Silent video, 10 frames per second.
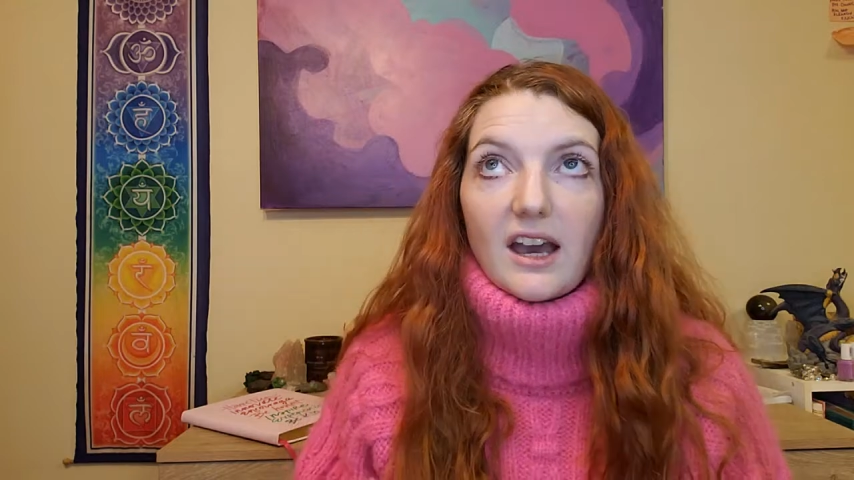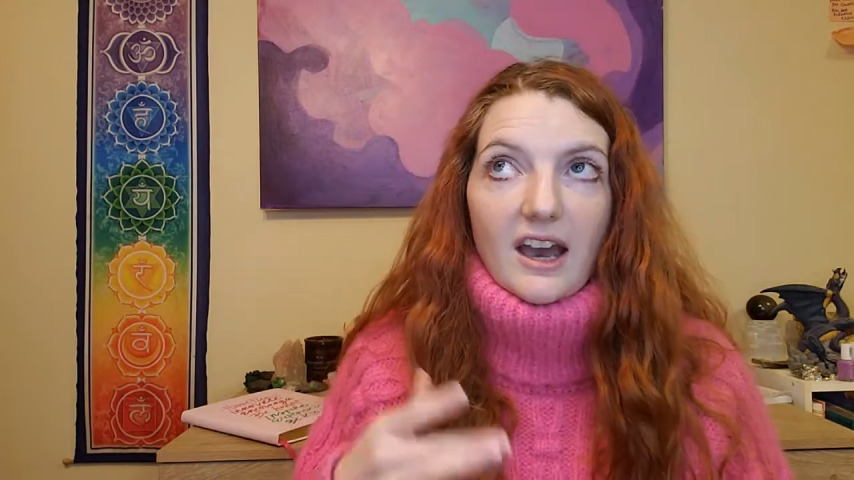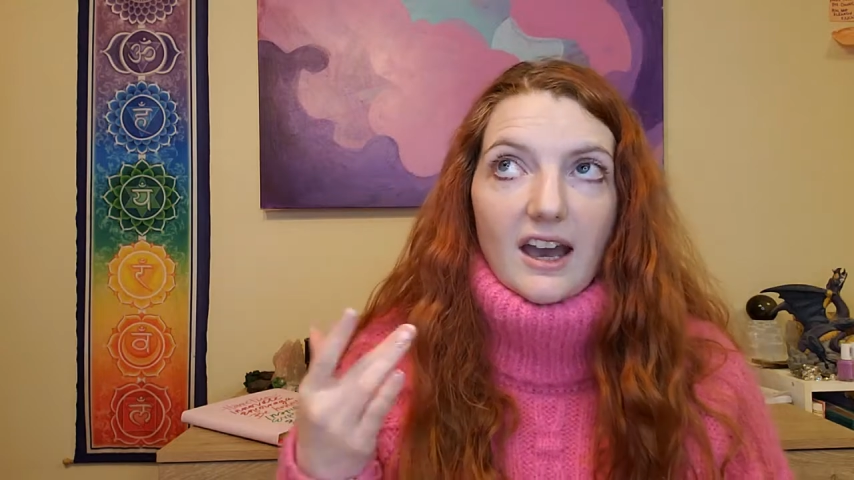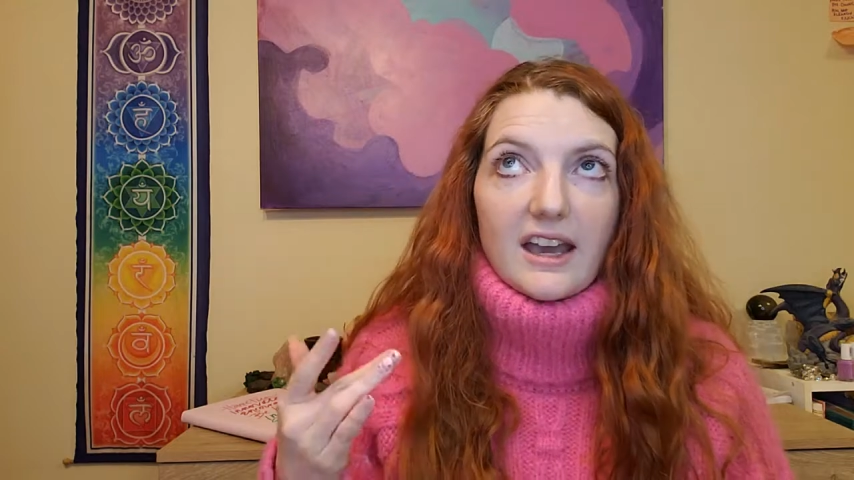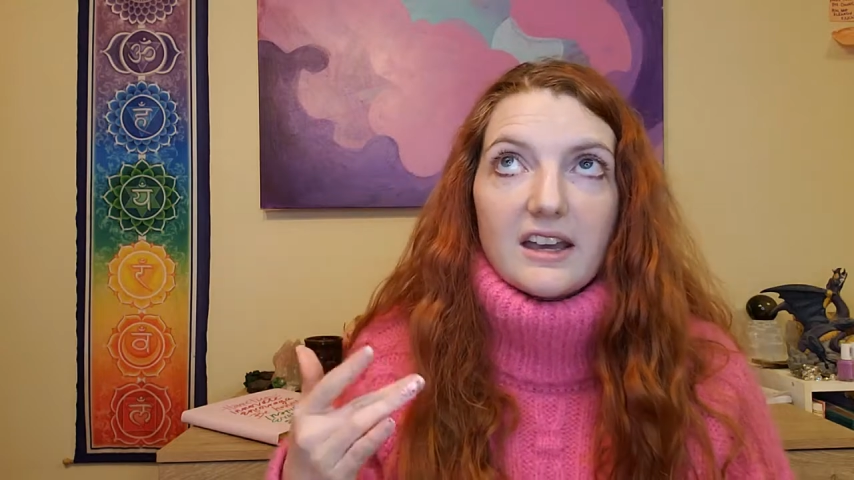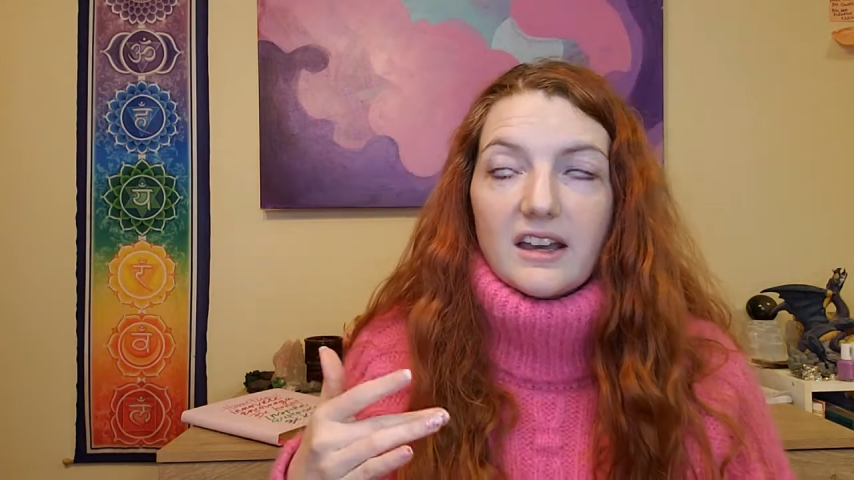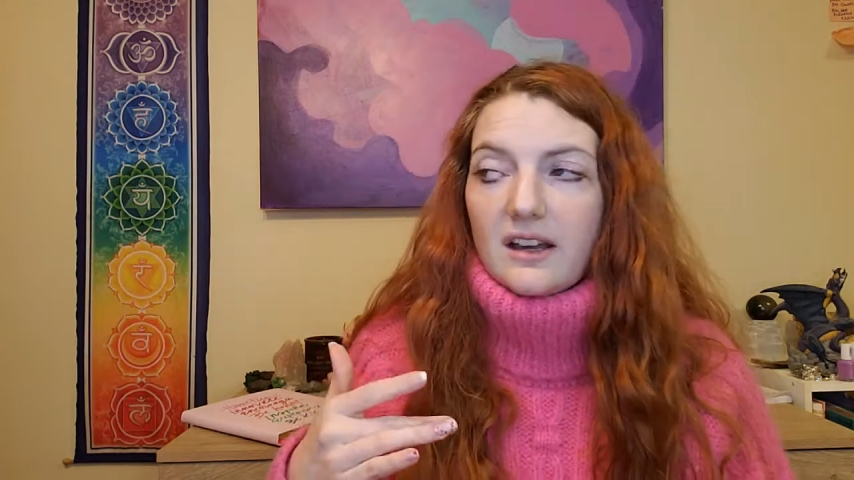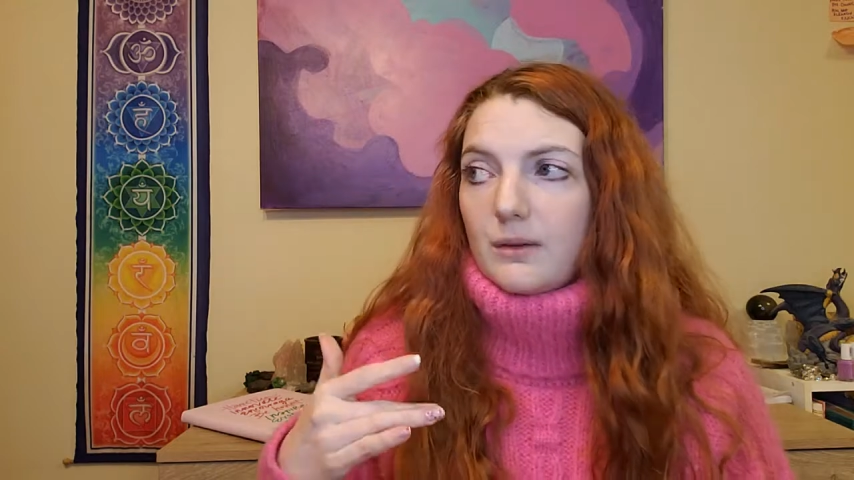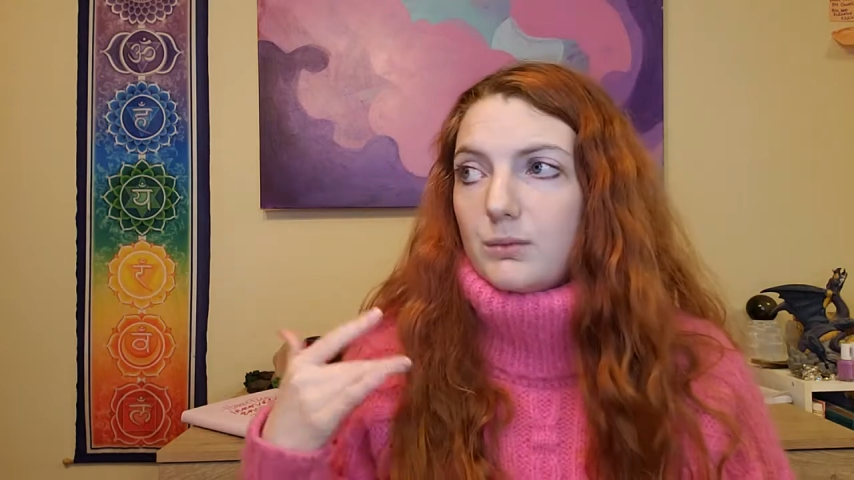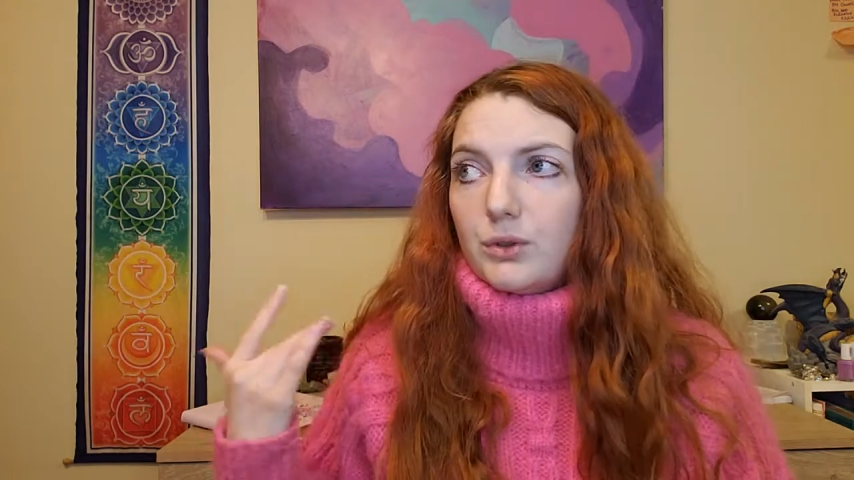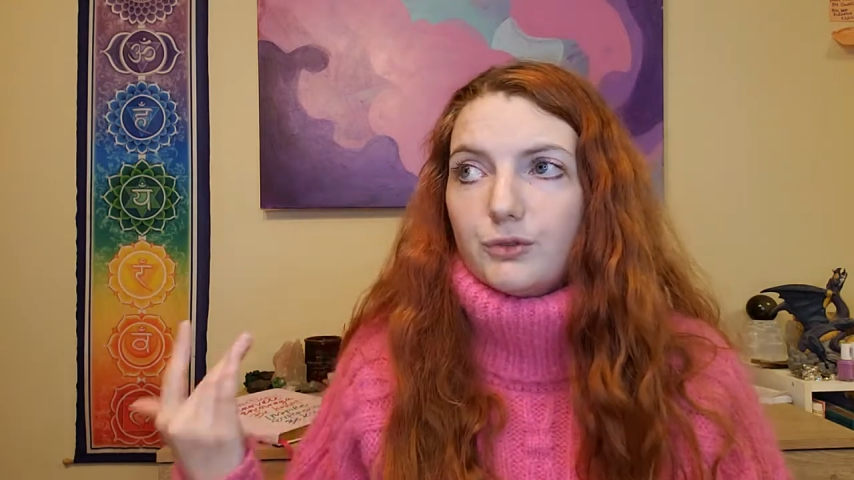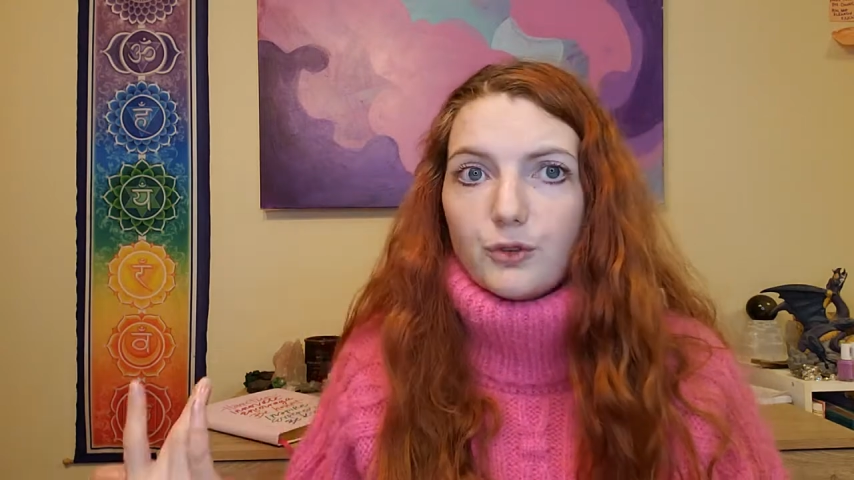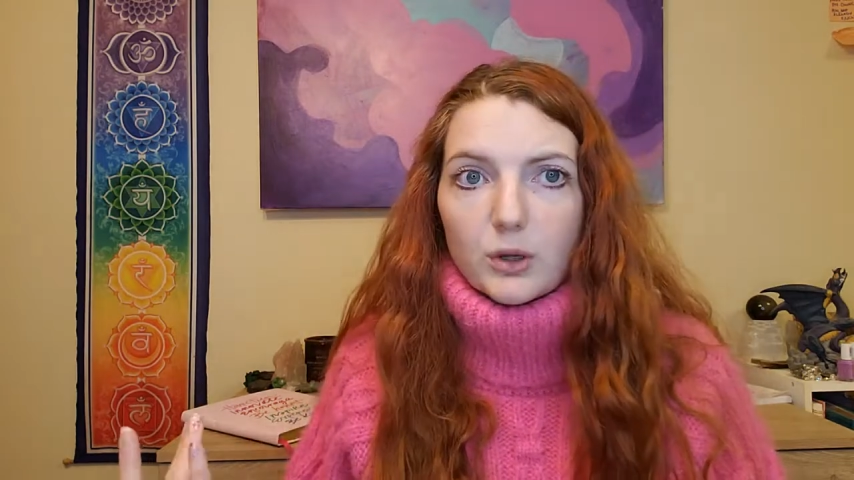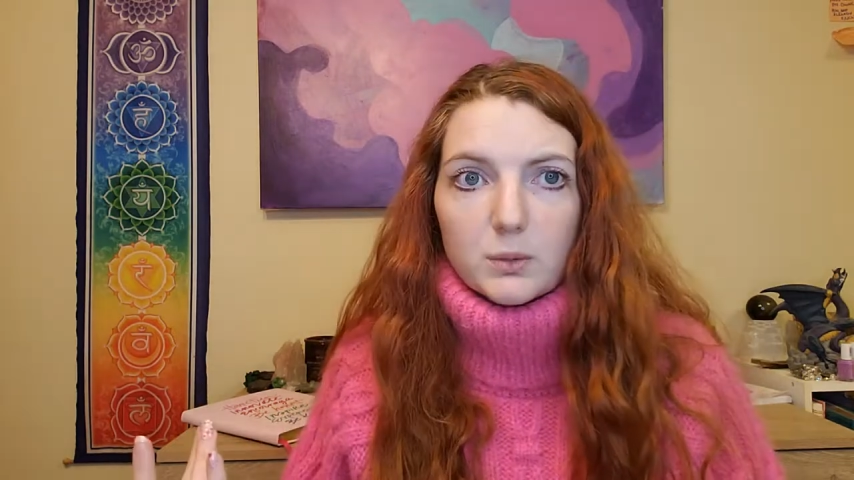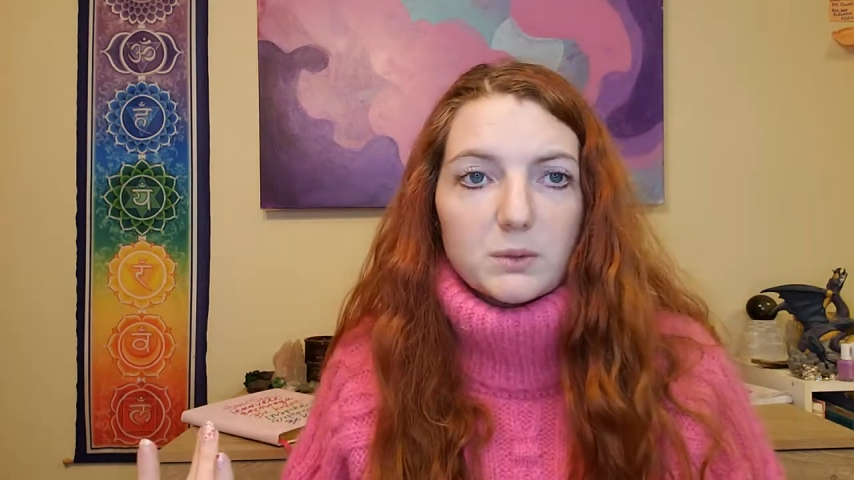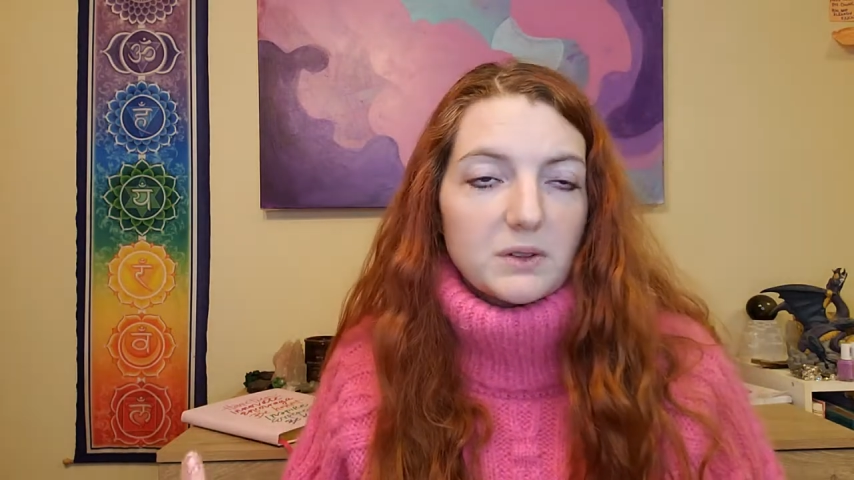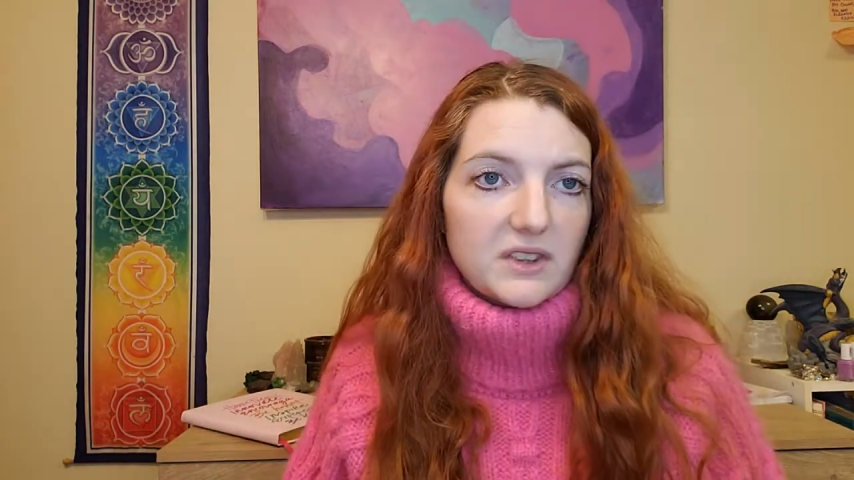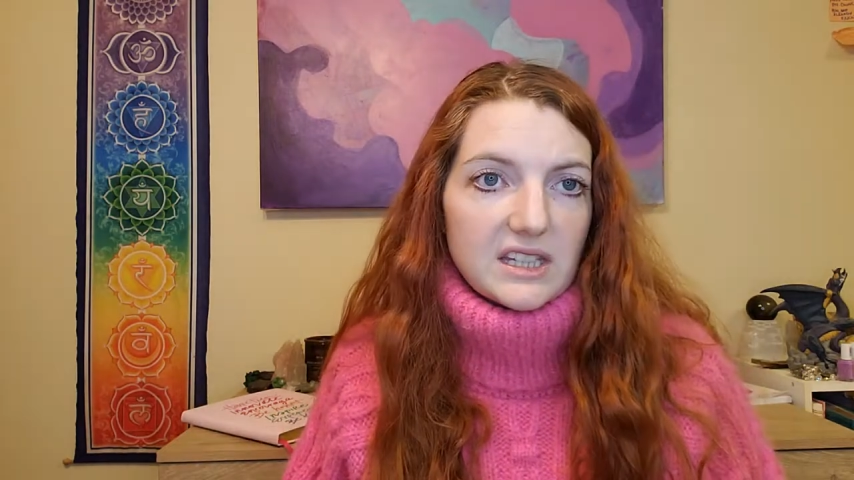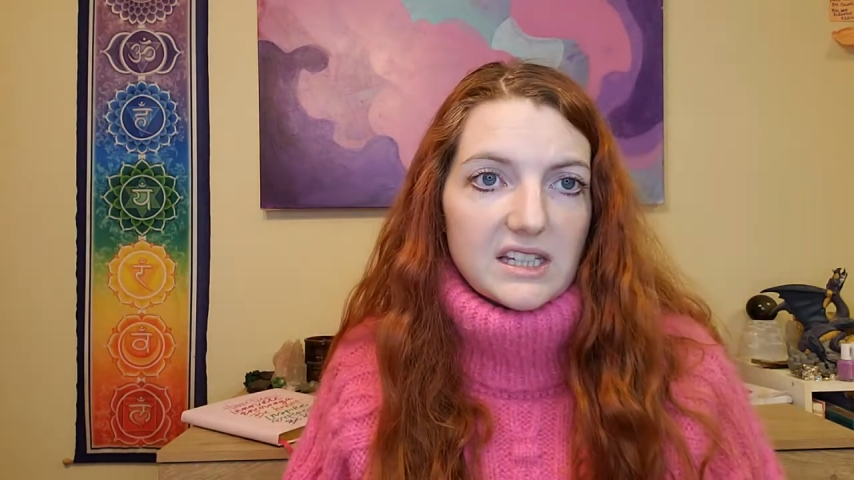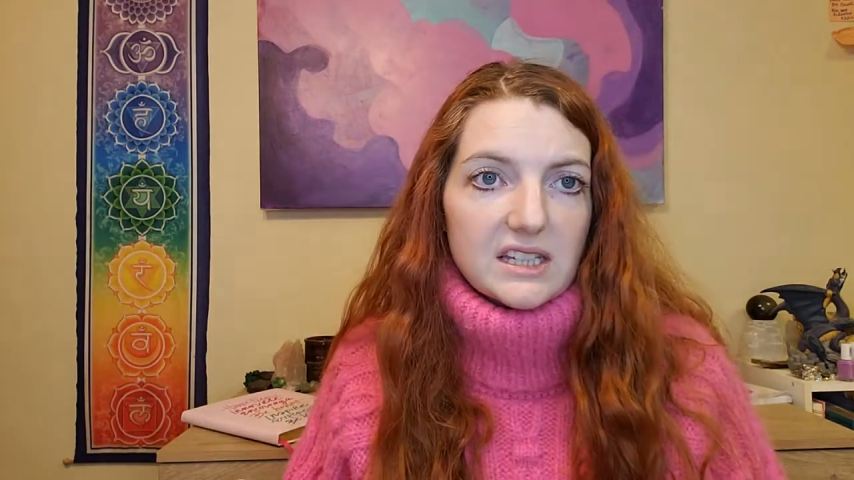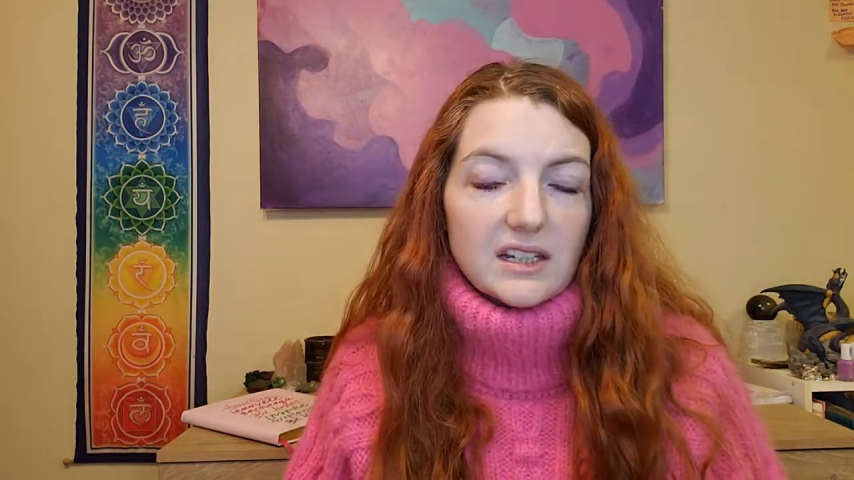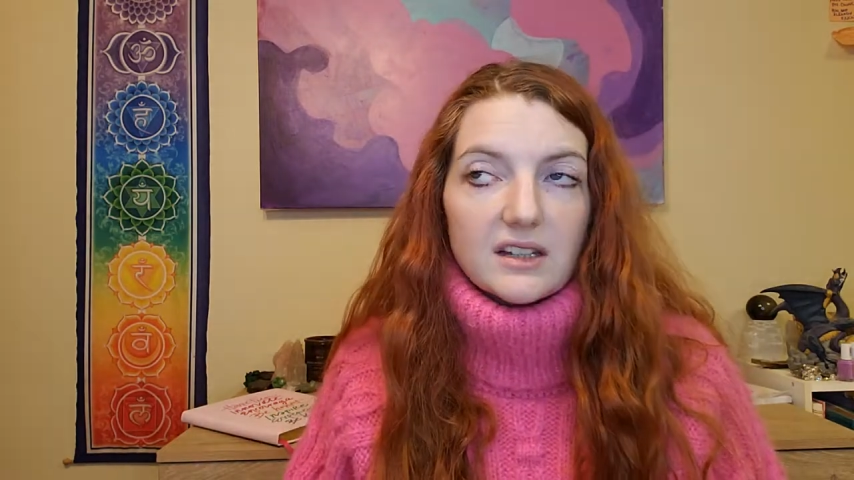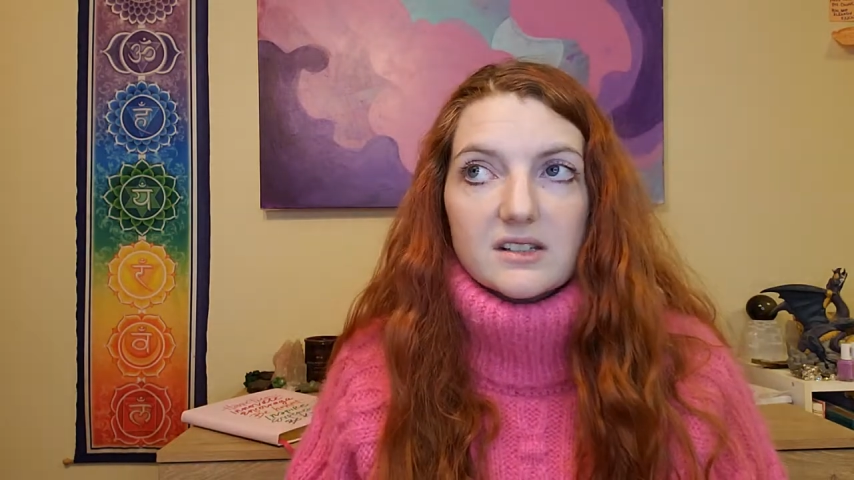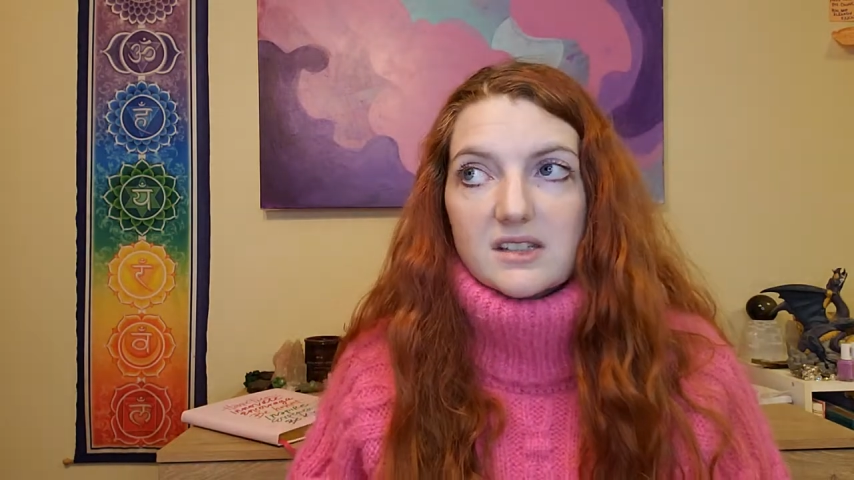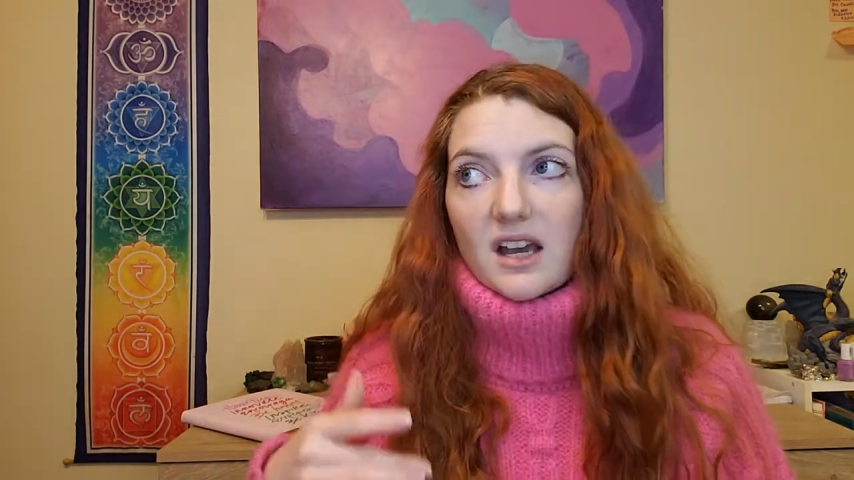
I move forward with ease.